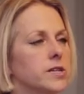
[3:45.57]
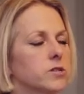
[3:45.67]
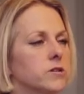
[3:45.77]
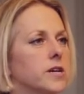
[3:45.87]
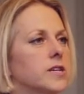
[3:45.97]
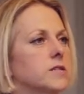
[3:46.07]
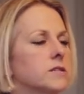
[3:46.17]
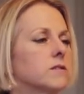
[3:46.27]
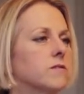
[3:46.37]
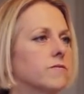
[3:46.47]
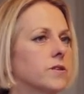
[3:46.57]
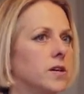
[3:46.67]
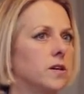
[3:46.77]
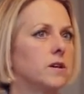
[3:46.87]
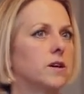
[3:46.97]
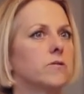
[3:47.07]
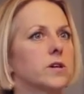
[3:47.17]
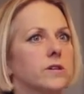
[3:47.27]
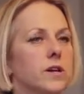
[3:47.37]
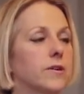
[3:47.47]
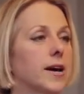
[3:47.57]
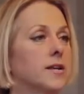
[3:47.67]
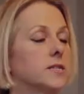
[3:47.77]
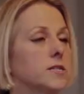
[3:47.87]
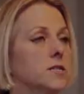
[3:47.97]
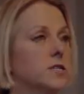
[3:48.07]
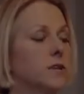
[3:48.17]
it's got the essence of the locality.